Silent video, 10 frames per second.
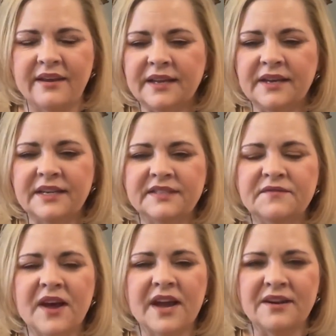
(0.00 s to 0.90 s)
In his
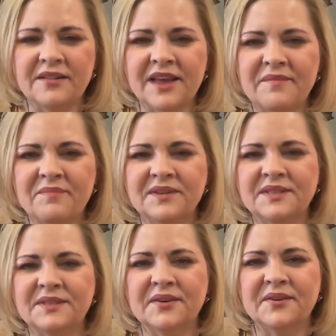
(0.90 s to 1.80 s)
final
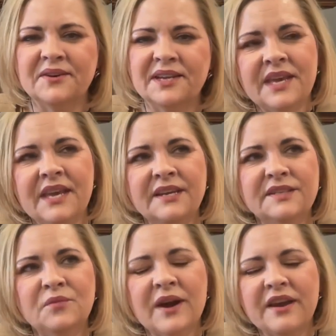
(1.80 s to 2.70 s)
episode, he and
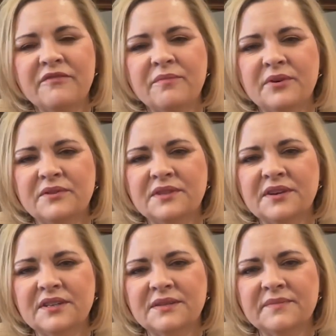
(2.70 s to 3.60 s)
his wife both
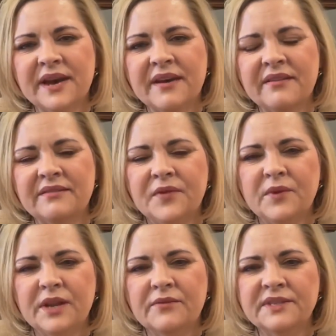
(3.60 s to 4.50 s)
talked about
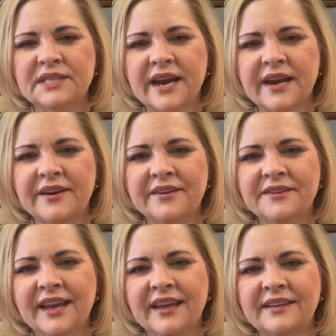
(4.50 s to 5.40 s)
when he retired
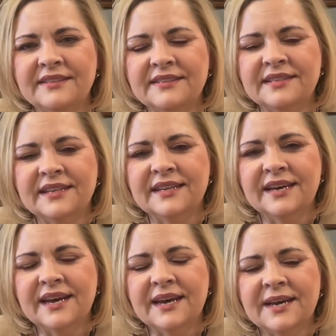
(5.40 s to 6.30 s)
and
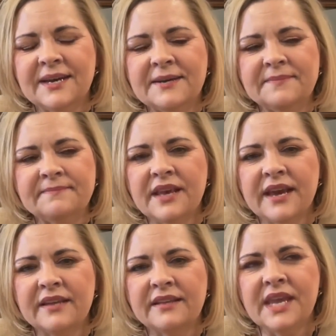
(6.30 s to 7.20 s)

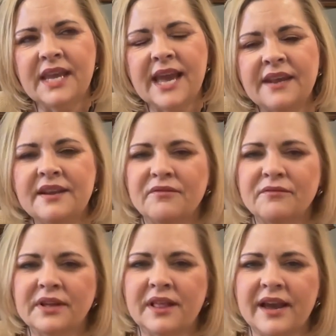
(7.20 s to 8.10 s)
that he had not
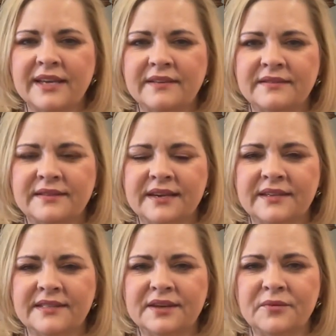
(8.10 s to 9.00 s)
realized
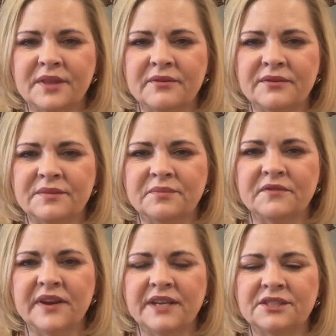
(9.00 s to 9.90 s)
as he went through his
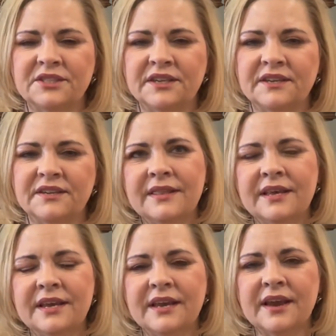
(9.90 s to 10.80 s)
profession
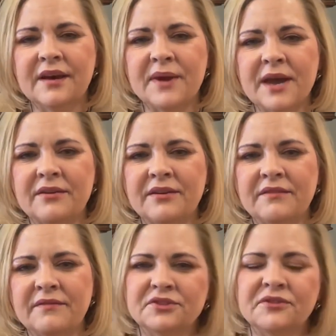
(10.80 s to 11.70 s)
the amount of
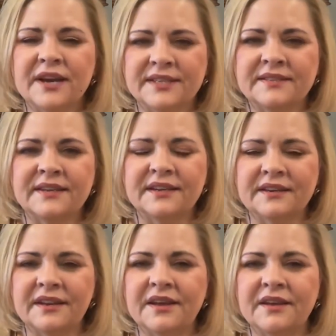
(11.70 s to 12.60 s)
stress and